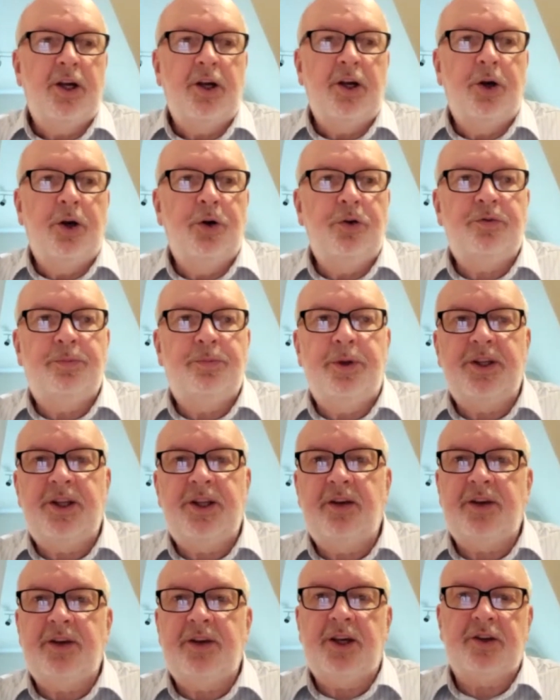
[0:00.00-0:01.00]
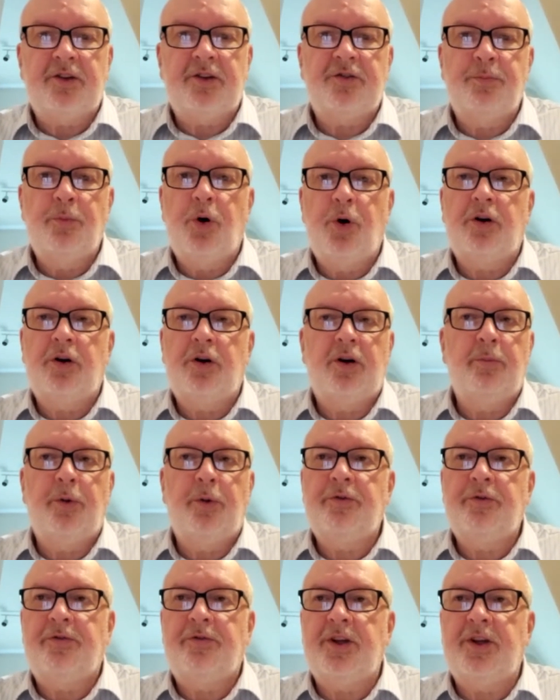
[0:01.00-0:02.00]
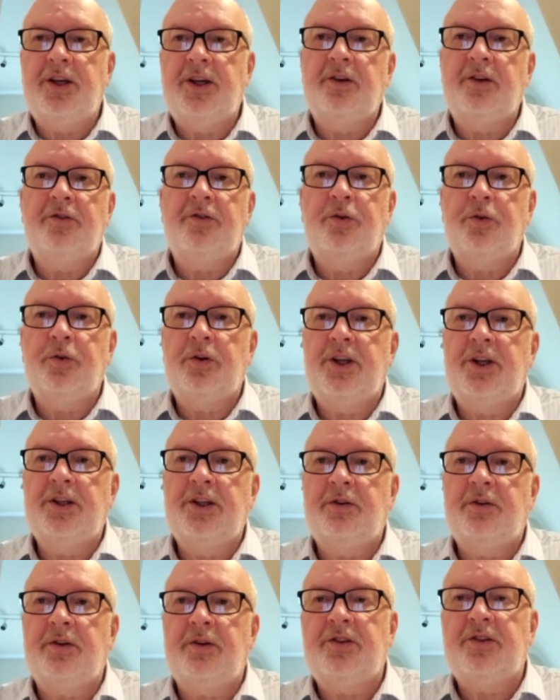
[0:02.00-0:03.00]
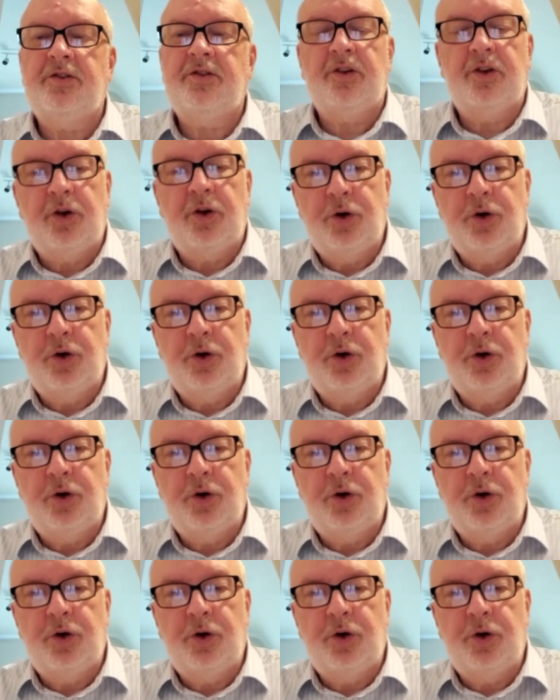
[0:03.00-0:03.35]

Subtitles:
Who's been giving at a smaller amount for years who could increase?